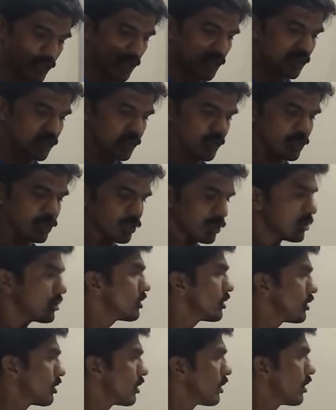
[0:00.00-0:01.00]
you calculate
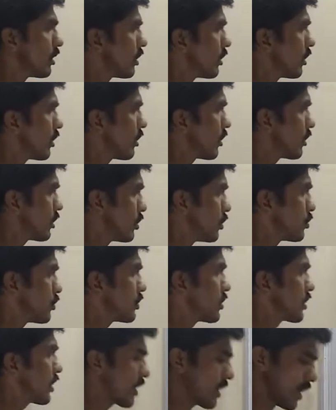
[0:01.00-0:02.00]

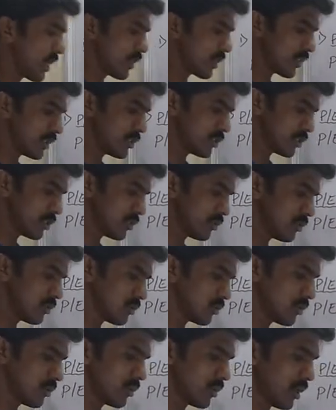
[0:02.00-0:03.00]
using a
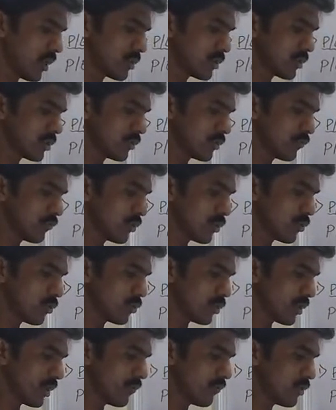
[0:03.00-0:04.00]
calculator, that we are going
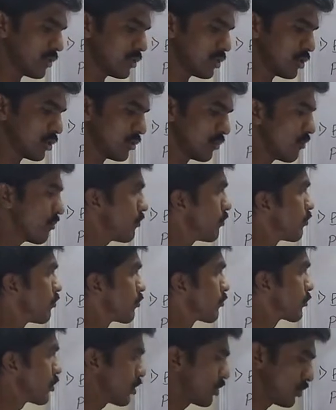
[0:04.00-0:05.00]
to arrive at
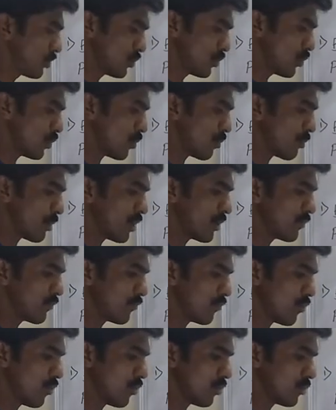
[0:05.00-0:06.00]

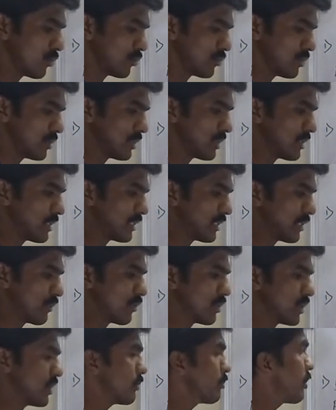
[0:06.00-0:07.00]
0.4
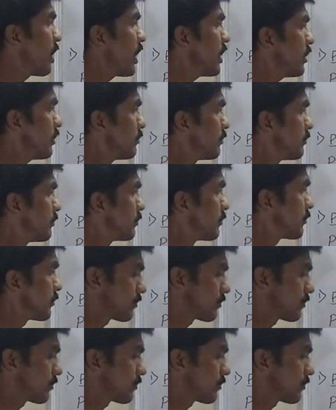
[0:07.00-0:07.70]
divided by